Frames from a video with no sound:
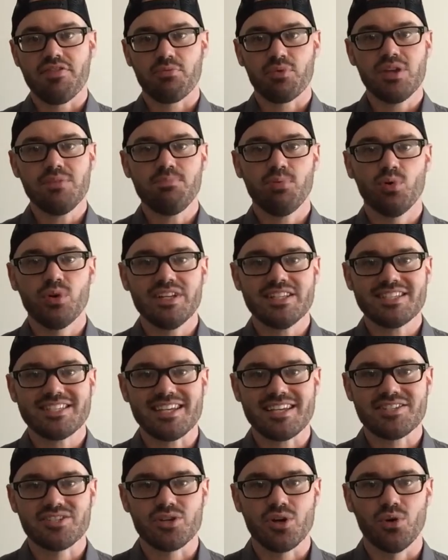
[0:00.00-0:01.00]

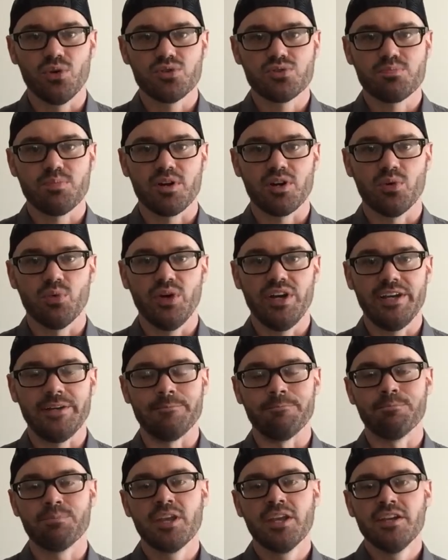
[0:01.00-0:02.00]
3.6 goals per
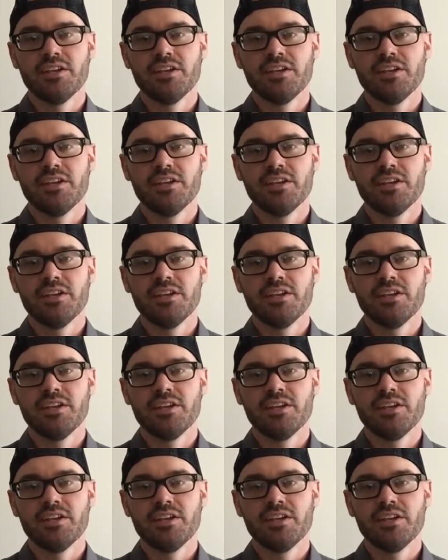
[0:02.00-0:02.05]
win.